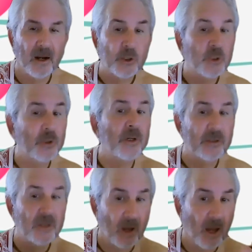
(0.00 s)
Arjuna
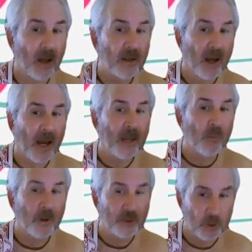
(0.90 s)
said, I
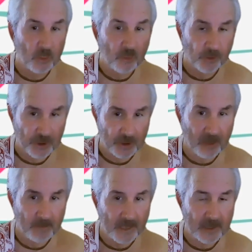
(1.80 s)
want you, Krishna,
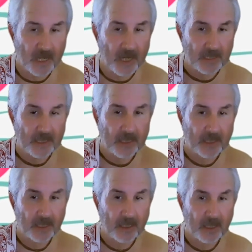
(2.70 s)
on my side.
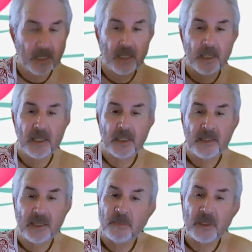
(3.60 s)

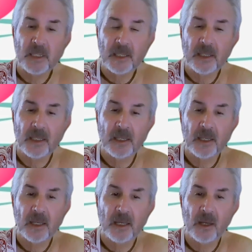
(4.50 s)
Similarly,
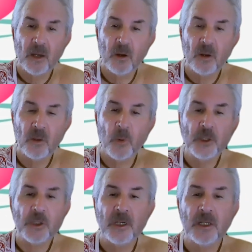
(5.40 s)
the
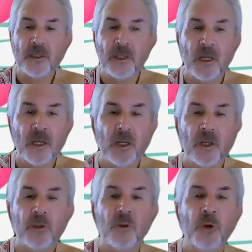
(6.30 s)
question is,
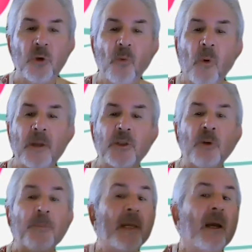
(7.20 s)
do you want
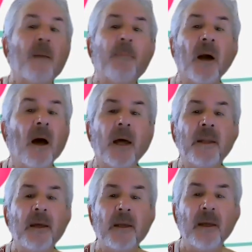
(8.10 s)
to become
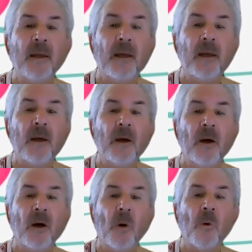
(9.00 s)
God
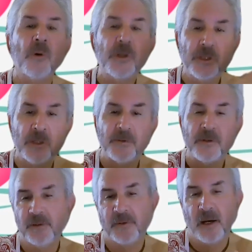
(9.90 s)
or a
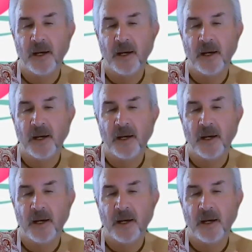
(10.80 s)
servant of